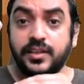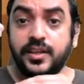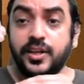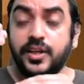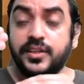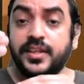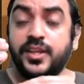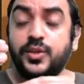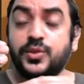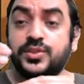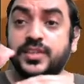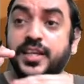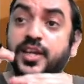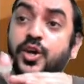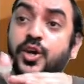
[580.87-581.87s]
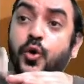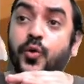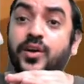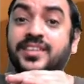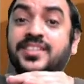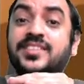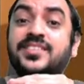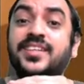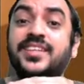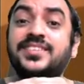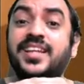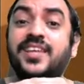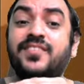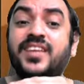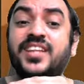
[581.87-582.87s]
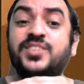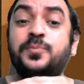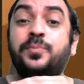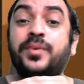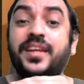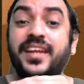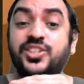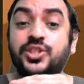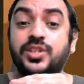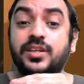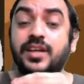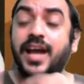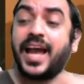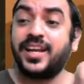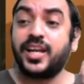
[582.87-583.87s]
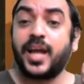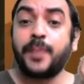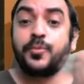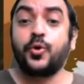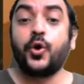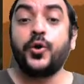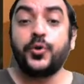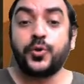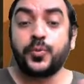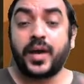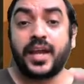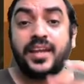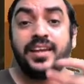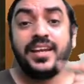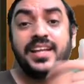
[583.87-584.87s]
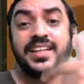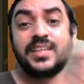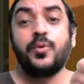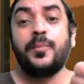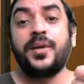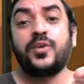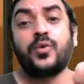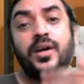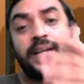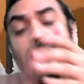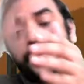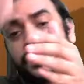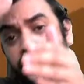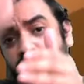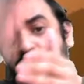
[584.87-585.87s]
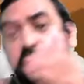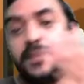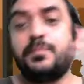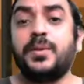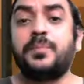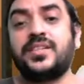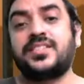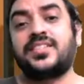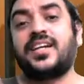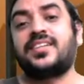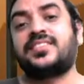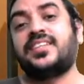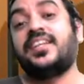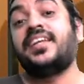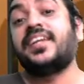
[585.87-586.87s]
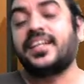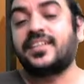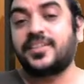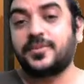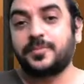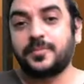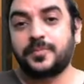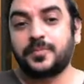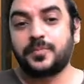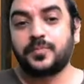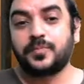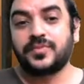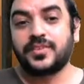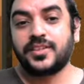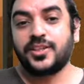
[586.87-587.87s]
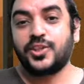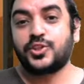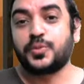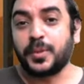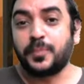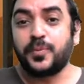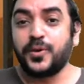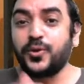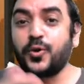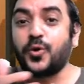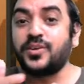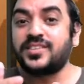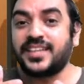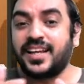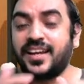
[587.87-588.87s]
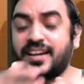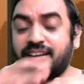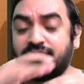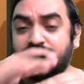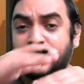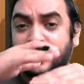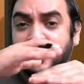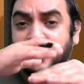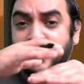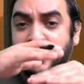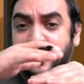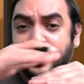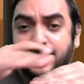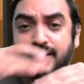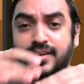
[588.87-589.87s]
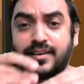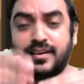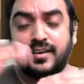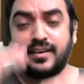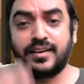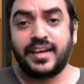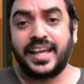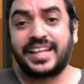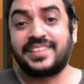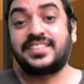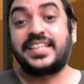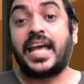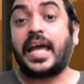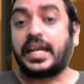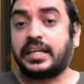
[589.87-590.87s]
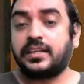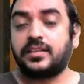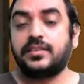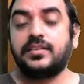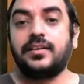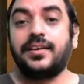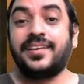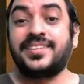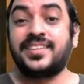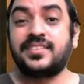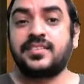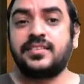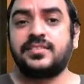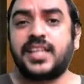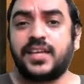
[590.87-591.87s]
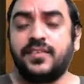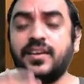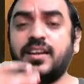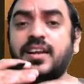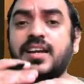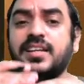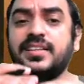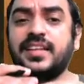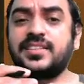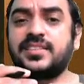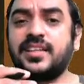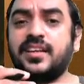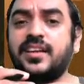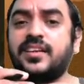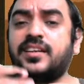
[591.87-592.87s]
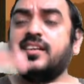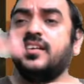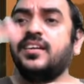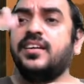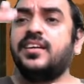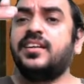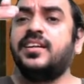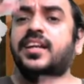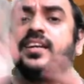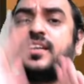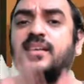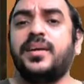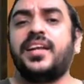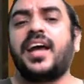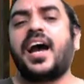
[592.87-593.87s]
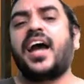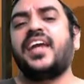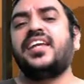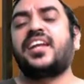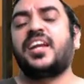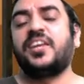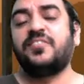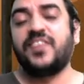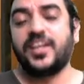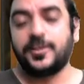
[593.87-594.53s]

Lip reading: then you say, oh, resistance level is breached, I'm going to buy. The moment what happens, people start selling it. So people don't sell at a exact resistance level, they sell at a little bit higher level.